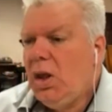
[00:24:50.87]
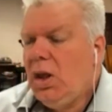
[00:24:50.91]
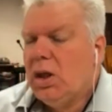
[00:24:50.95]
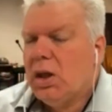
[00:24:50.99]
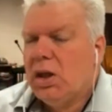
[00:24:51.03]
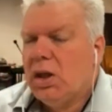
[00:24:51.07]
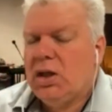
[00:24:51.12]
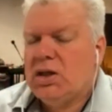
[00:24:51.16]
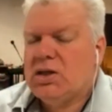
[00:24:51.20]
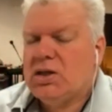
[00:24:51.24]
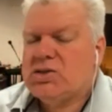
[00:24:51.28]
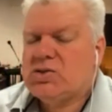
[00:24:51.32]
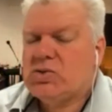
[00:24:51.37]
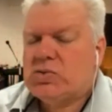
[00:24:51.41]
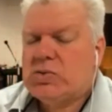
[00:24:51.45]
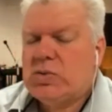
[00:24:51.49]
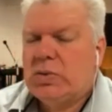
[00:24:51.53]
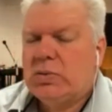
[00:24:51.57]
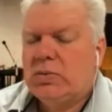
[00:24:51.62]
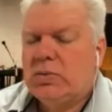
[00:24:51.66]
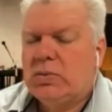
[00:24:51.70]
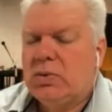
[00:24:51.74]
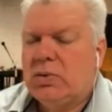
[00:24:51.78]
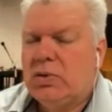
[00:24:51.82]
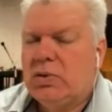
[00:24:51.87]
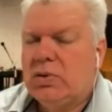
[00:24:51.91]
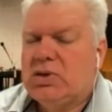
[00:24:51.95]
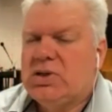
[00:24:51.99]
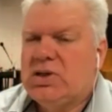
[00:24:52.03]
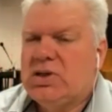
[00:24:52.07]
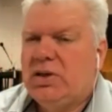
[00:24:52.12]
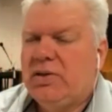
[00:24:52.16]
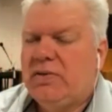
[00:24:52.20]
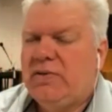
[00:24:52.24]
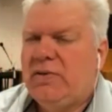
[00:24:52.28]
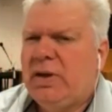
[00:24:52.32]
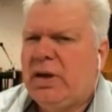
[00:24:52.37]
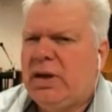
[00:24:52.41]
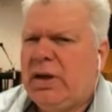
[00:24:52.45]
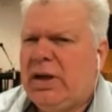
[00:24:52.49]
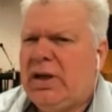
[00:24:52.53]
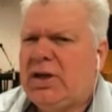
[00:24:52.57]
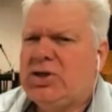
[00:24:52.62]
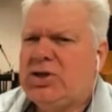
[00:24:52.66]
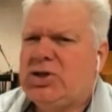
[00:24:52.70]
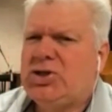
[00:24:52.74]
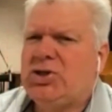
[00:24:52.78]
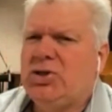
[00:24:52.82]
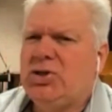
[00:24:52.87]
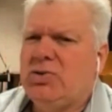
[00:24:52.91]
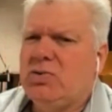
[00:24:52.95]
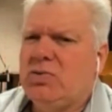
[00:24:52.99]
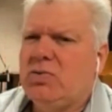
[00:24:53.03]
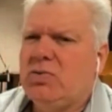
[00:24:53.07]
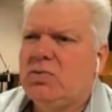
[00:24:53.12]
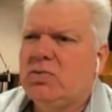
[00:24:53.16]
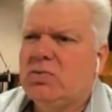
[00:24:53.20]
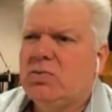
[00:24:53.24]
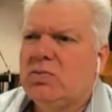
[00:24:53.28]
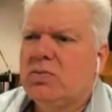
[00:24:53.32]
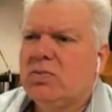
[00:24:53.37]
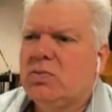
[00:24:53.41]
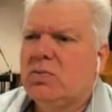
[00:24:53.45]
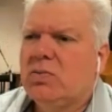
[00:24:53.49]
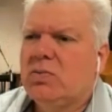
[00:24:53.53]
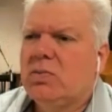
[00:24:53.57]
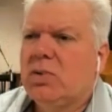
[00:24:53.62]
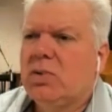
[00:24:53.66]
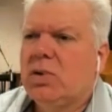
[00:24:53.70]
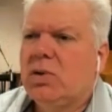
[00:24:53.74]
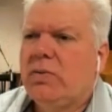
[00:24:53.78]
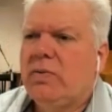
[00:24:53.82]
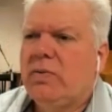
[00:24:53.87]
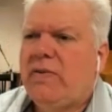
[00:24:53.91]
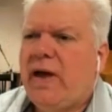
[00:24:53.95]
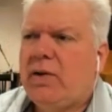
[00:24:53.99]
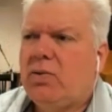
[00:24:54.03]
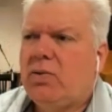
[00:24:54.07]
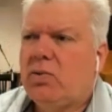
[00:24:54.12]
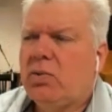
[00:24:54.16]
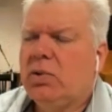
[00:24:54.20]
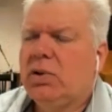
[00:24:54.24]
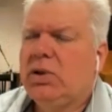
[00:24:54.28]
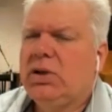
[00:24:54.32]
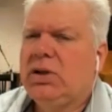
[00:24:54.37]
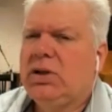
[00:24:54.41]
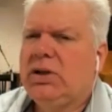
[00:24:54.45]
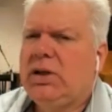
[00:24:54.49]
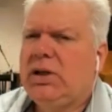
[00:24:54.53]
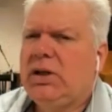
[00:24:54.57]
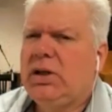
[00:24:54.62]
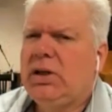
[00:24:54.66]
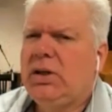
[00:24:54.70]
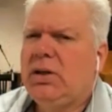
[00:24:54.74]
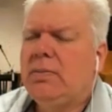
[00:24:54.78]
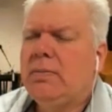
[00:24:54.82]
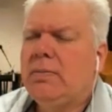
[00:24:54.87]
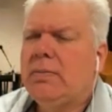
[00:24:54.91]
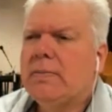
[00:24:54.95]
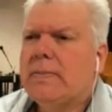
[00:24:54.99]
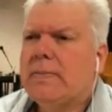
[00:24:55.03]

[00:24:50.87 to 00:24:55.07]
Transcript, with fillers: is the issue that really